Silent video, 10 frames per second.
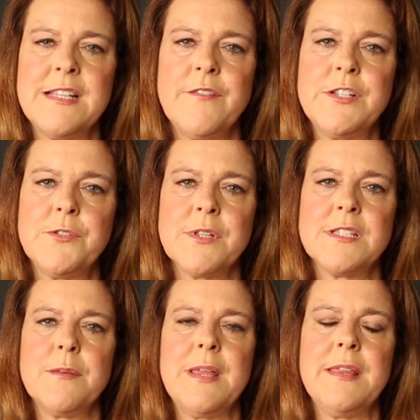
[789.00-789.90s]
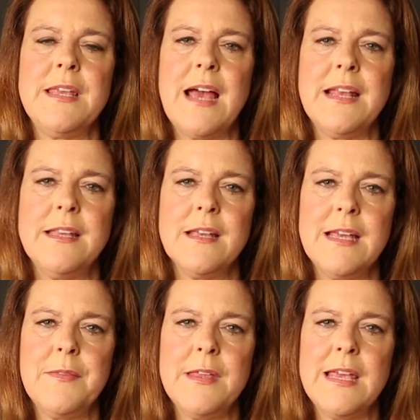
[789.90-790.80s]
individualism in the
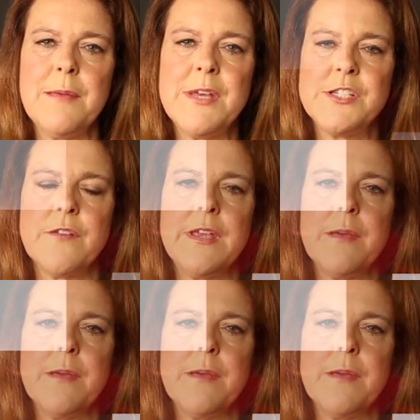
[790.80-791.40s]
image of the